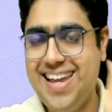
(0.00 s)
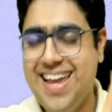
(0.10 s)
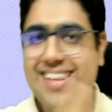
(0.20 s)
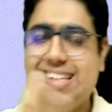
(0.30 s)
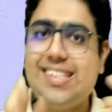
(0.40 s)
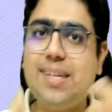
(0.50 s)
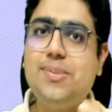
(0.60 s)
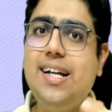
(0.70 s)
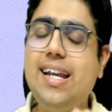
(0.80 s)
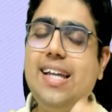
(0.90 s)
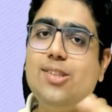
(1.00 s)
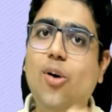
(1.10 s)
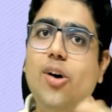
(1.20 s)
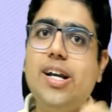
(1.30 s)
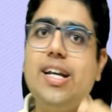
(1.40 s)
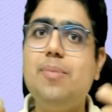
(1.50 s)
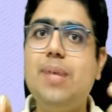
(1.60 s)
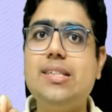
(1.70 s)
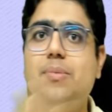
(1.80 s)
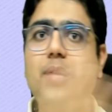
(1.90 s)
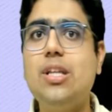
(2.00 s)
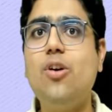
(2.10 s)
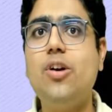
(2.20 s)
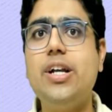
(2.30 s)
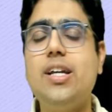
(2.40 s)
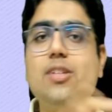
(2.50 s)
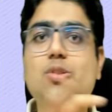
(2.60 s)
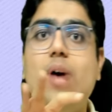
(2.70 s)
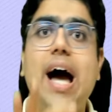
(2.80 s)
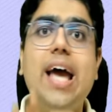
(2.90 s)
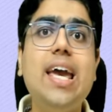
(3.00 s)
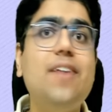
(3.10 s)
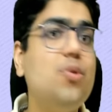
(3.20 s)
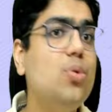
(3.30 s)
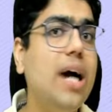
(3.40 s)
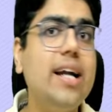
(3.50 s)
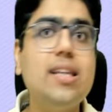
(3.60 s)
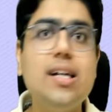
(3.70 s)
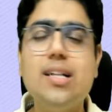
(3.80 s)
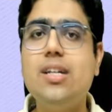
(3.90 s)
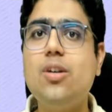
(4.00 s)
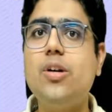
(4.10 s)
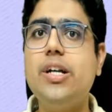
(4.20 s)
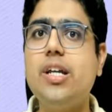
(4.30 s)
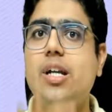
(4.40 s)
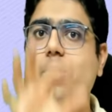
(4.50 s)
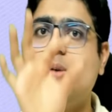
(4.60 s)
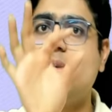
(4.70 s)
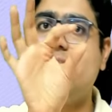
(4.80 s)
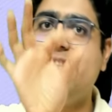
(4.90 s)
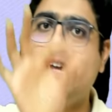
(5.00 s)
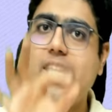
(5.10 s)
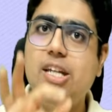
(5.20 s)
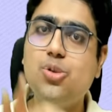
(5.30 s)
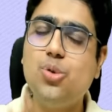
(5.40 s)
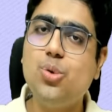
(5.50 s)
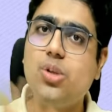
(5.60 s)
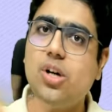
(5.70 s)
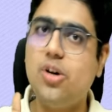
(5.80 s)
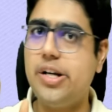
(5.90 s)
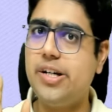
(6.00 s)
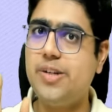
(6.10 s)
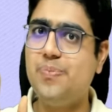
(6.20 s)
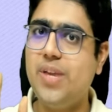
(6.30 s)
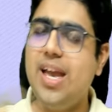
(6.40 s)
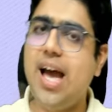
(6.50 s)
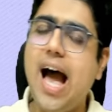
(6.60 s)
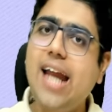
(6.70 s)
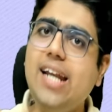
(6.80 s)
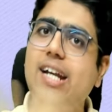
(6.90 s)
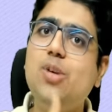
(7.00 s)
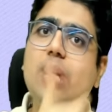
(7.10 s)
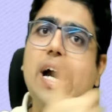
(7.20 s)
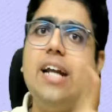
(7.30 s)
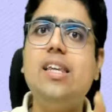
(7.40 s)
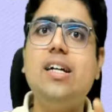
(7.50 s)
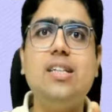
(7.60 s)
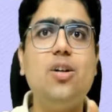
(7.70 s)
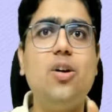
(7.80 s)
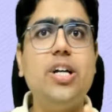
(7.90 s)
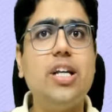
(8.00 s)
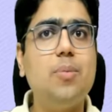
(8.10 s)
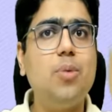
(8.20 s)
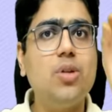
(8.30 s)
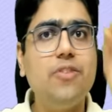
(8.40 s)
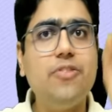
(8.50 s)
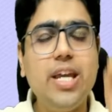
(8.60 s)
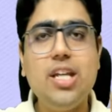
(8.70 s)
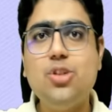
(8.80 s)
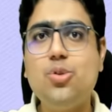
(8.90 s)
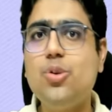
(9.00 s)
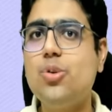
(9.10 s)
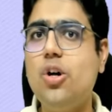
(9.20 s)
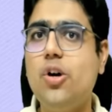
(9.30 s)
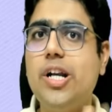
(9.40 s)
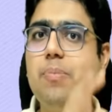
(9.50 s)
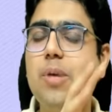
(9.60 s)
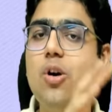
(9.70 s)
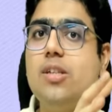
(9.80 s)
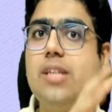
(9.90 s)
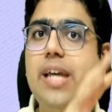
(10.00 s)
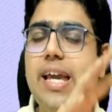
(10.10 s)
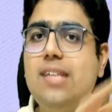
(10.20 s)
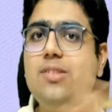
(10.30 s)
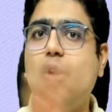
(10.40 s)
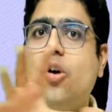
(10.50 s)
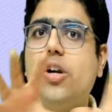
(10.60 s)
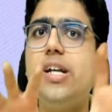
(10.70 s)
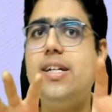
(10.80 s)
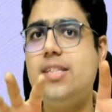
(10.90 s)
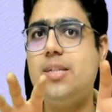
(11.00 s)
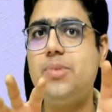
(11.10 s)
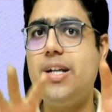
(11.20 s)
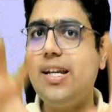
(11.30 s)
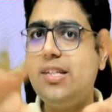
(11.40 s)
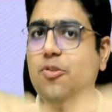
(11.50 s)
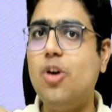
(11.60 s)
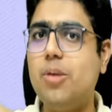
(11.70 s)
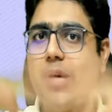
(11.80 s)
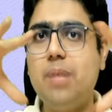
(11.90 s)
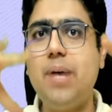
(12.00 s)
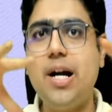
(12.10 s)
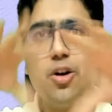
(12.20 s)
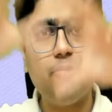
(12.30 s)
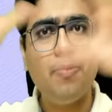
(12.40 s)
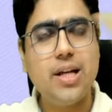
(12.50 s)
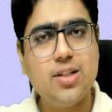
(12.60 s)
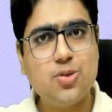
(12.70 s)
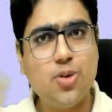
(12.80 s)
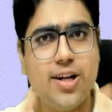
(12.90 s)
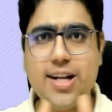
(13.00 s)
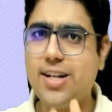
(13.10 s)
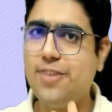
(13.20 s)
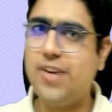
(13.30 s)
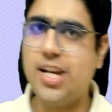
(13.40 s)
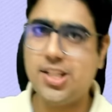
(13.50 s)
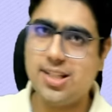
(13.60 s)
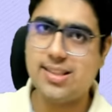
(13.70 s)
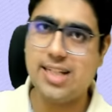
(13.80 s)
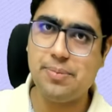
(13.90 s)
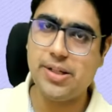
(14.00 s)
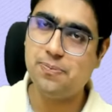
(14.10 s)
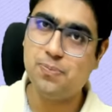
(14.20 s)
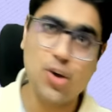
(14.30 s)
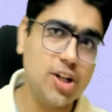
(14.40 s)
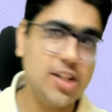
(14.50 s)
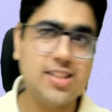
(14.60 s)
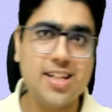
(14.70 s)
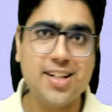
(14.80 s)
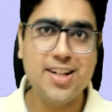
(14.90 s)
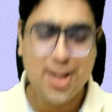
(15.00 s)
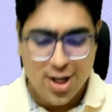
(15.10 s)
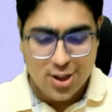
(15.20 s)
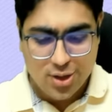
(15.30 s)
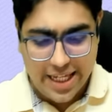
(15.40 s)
The subsidiary is audited by some other auditor, so I have to guide the other auditor about the way he should do the audit. I need to guide the other auditor about the way he should do the audit because his audited subsidiary is forming a part of my consolidated financial statement. Got it, sir? So